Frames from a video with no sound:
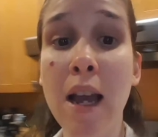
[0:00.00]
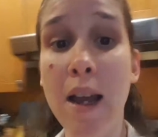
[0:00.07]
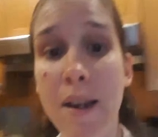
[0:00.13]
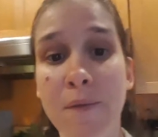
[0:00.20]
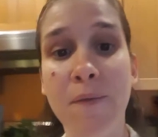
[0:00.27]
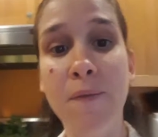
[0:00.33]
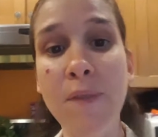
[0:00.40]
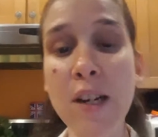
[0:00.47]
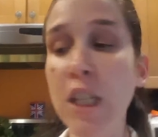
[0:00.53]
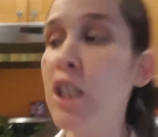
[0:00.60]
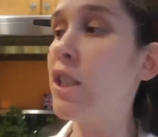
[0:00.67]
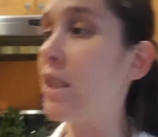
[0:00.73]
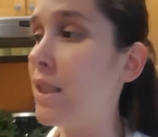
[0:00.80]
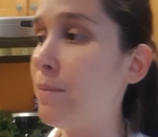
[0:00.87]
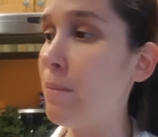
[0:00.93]
I
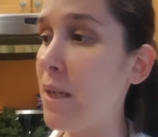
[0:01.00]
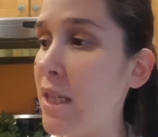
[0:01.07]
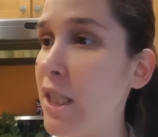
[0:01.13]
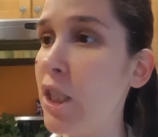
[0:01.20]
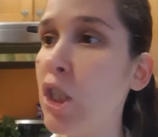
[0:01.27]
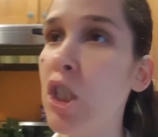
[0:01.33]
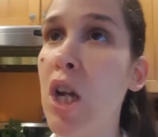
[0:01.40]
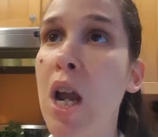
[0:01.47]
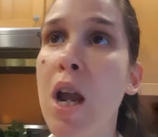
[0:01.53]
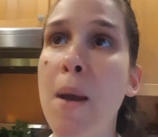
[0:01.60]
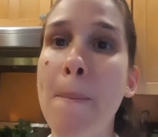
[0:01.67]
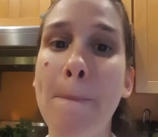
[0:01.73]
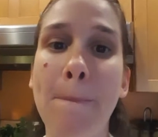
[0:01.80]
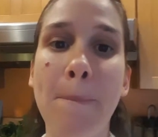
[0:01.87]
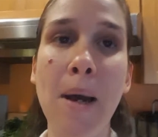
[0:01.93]
finished the spinach
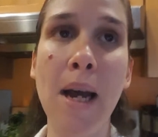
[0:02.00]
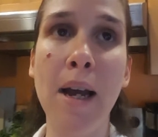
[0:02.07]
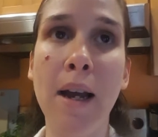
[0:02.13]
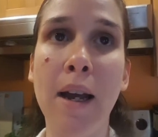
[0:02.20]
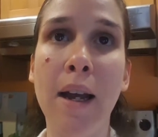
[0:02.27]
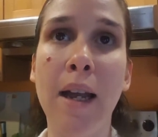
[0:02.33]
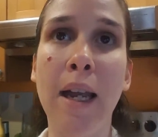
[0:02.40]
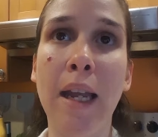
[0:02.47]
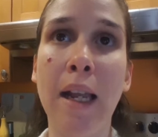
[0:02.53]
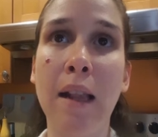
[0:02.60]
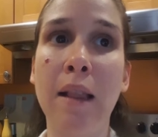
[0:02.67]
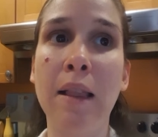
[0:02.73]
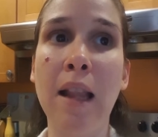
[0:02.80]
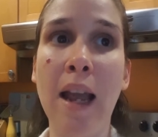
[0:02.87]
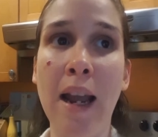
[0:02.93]
by
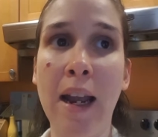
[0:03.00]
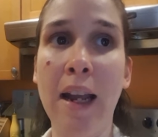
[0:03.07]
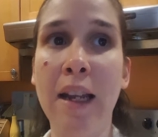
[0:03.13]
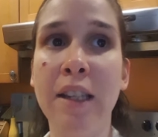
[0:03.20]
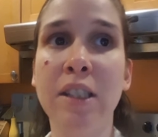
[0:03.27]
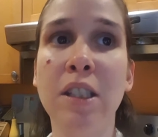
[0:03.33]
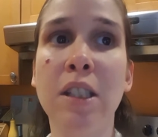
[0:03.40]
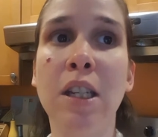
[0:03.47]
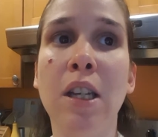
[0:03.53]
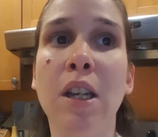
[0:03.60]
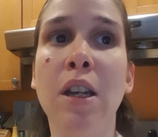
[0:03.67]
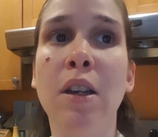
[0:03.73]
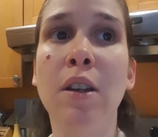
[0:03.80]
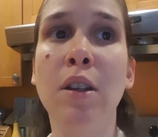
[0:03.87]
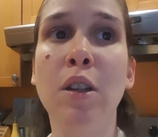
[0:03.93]
last
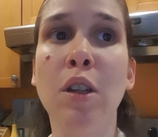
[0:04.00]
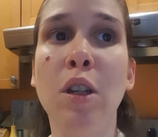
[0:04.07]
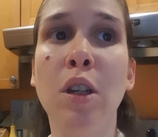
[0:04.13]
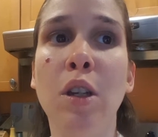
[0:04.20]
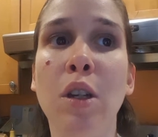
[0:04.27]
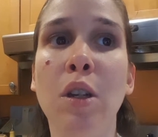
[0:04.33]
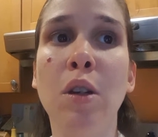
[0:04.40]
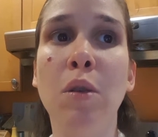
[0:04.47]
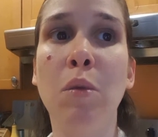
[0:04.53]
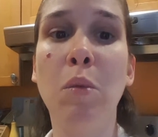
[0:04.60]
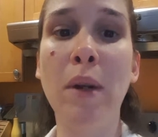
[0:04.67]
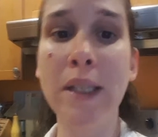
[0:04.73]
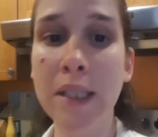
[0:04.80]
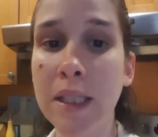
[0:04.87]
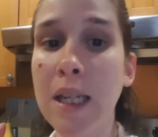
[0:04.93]

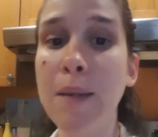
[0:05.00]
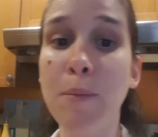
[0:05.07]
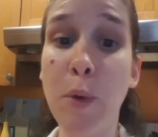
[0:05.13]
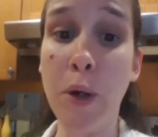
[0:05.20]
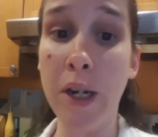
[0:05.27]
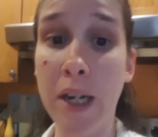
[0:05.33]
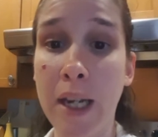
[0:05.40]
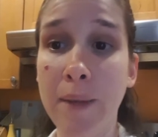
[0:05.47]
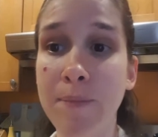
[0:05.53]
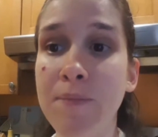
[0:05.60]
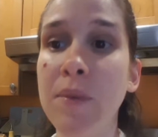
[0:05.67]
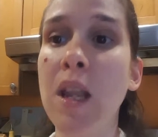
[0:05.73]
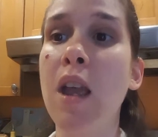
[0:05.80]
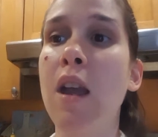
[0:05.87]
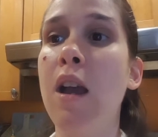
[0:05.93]
Wednesday morning.
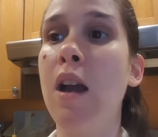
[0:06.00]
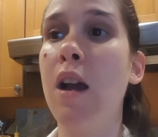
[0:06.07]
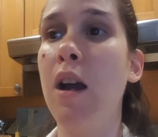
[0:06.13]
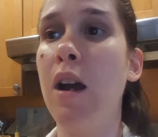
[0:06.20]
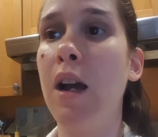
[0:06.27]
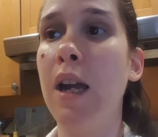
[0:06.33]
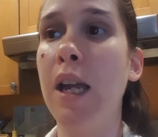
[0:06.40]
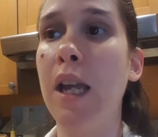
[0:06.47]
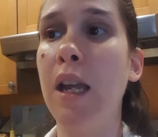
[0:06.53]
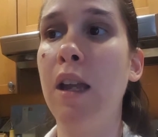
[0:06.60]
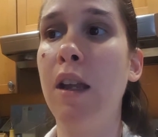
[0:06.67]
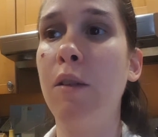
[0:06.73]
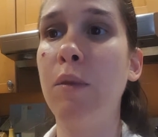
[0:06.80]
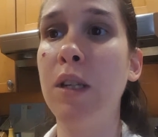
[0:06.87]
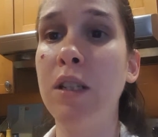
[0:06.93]

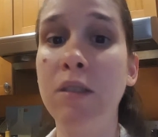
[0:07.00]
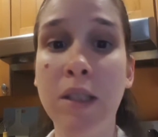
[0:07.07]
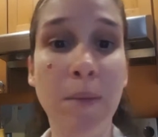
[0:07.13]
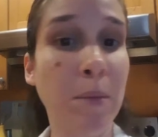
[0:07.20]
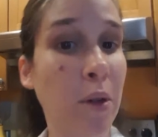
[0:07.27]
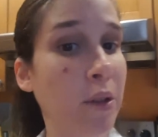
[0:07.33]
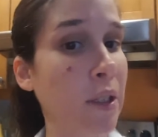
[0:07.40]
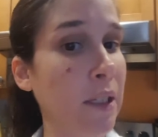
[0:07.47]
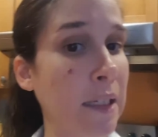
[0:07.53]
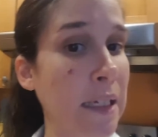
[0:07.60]
We used up all the